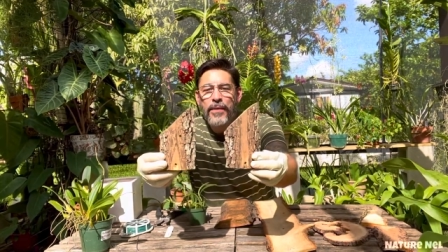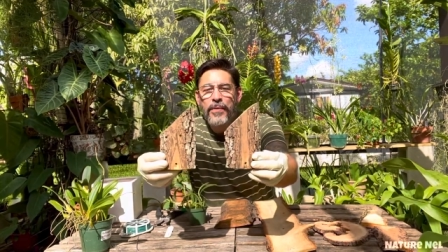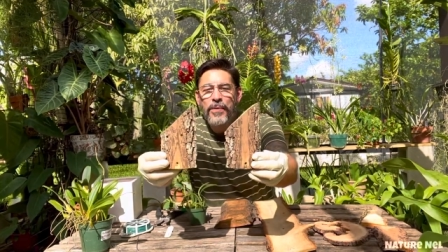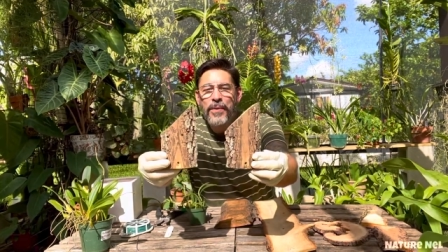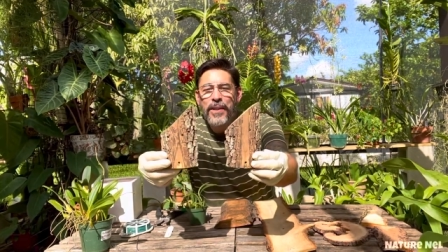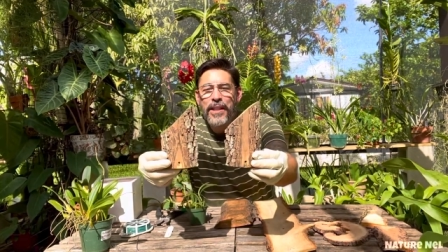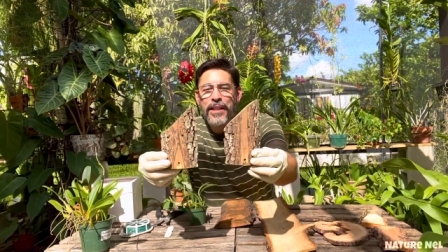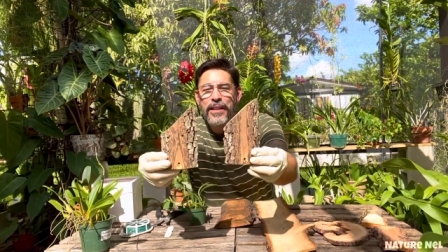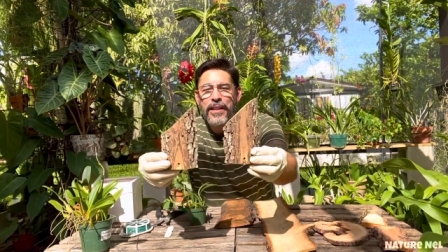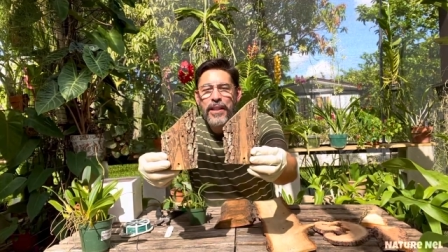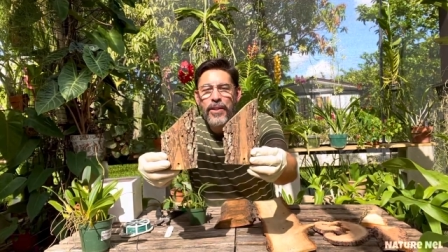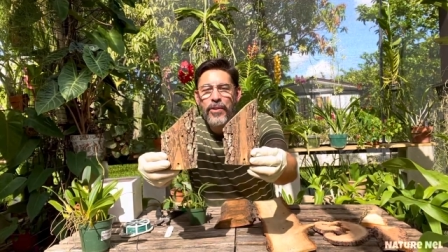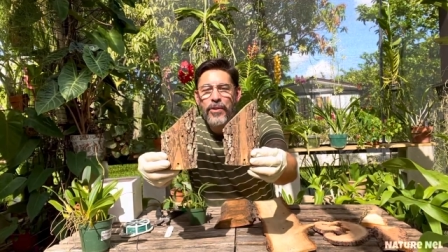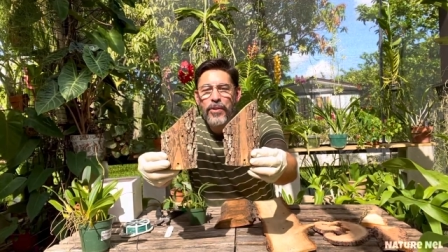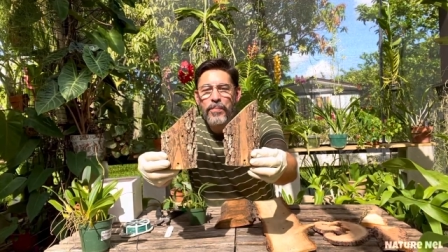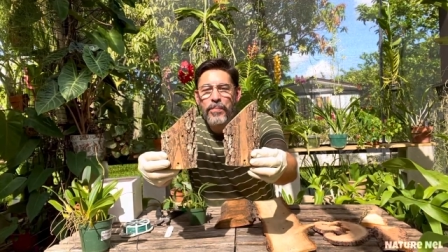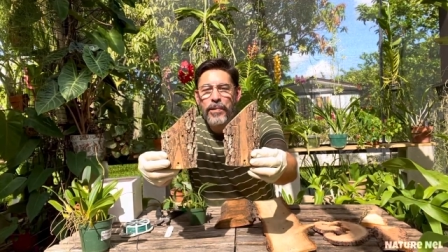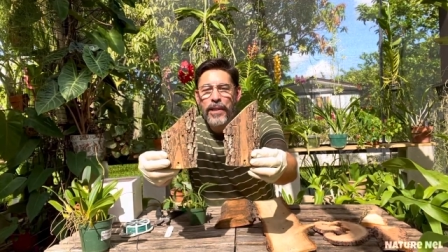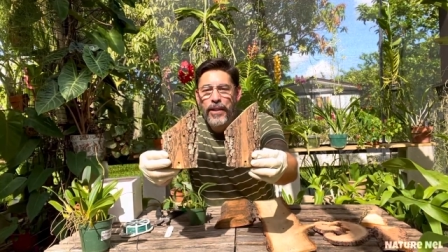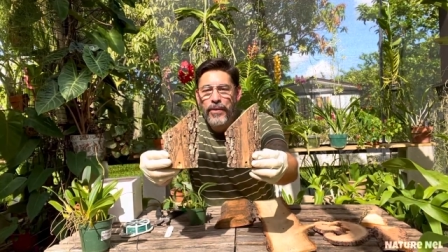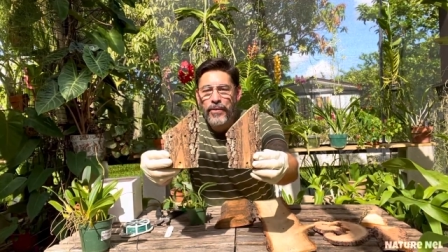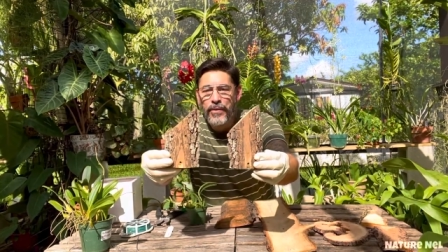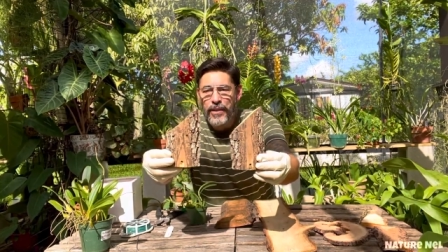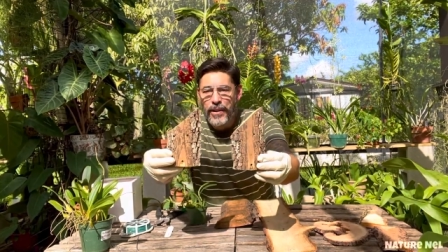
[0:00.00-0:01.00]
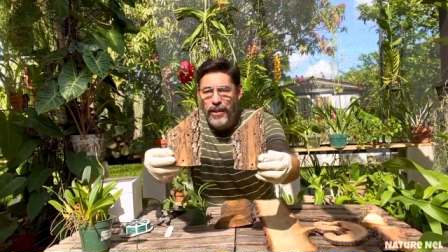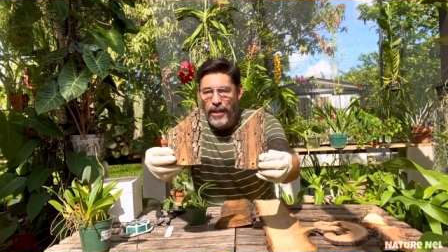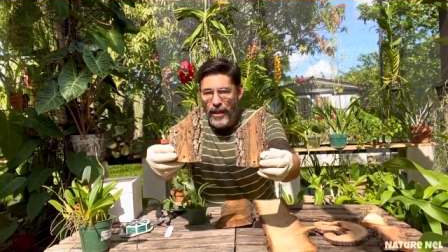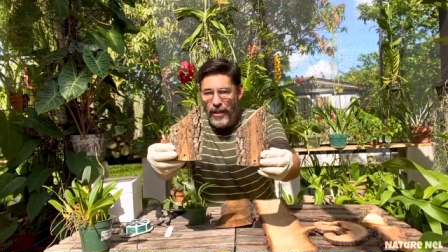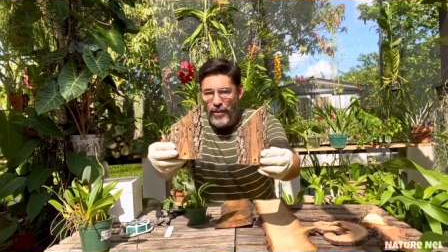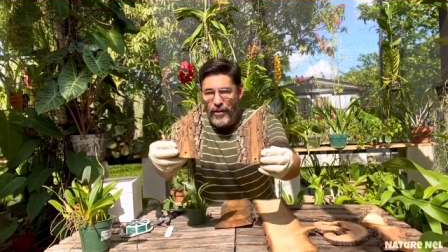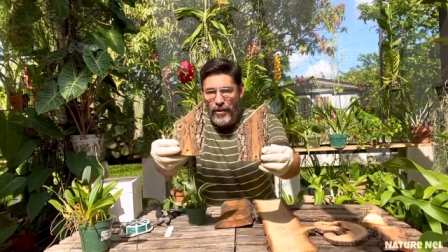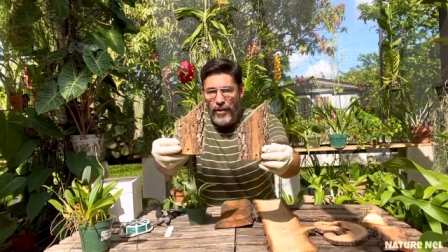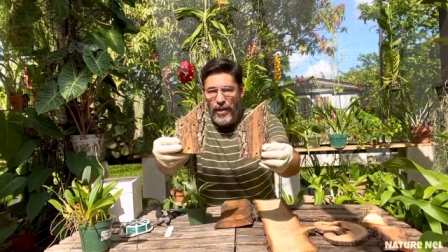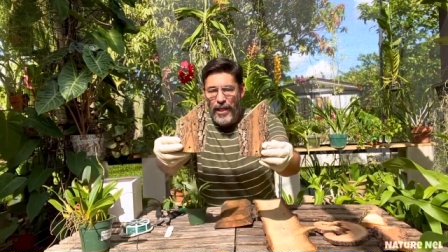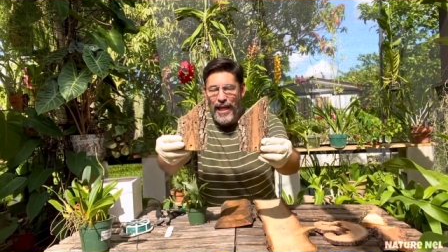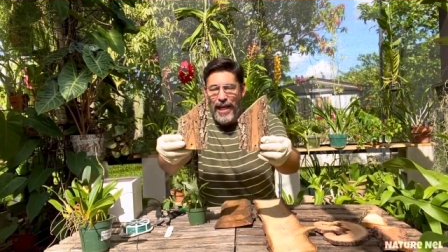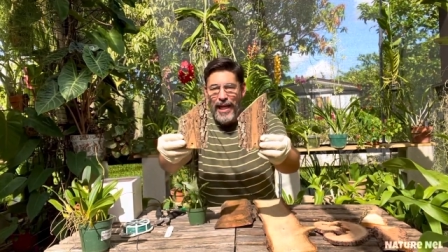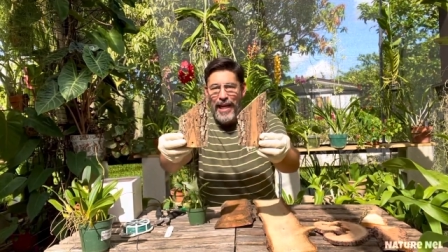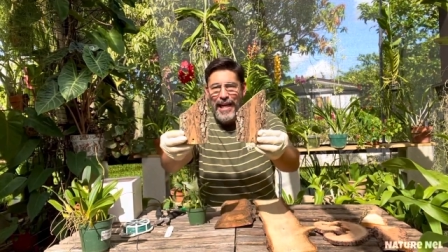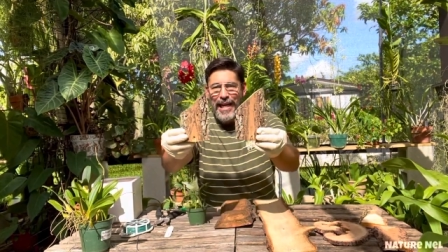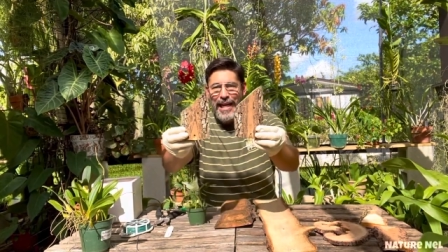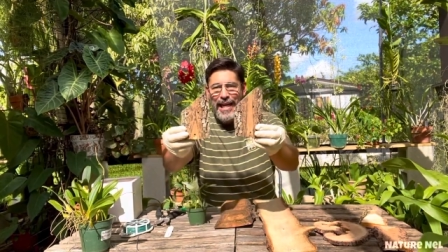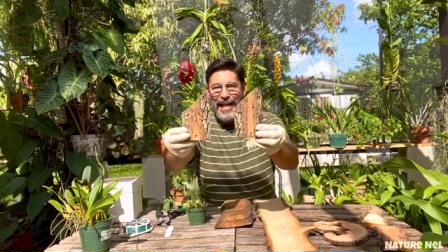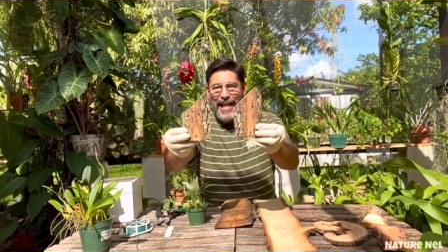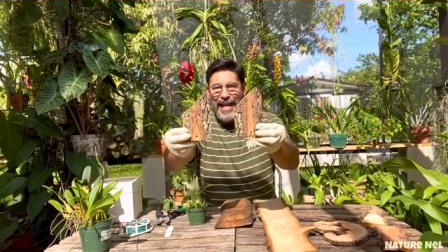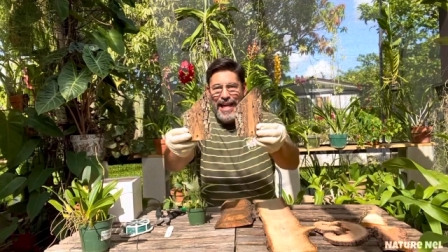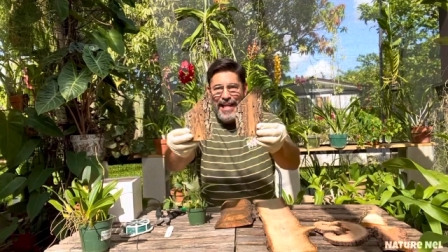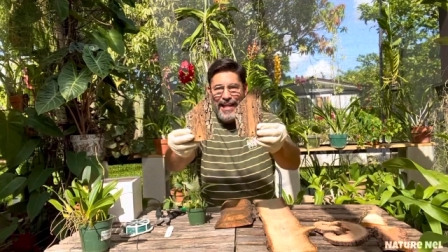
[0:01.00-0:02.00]
One is a little bigger than the other, and
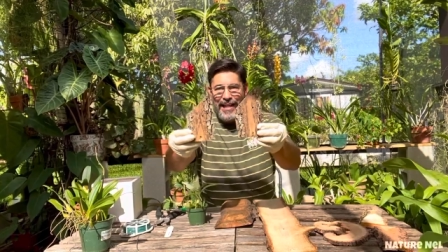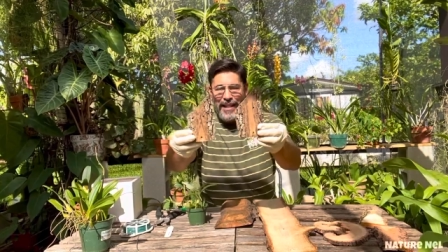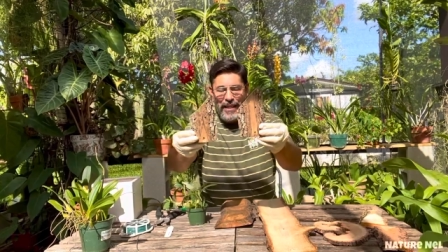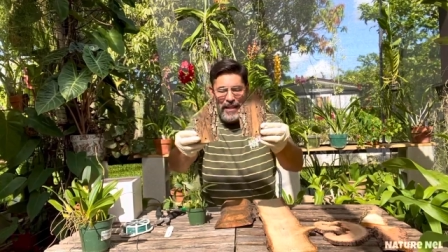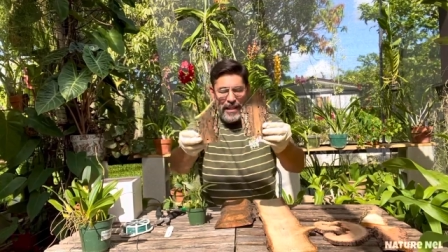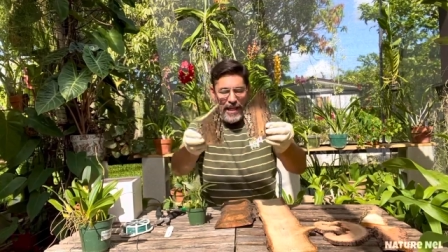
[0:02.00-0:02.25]
I kind of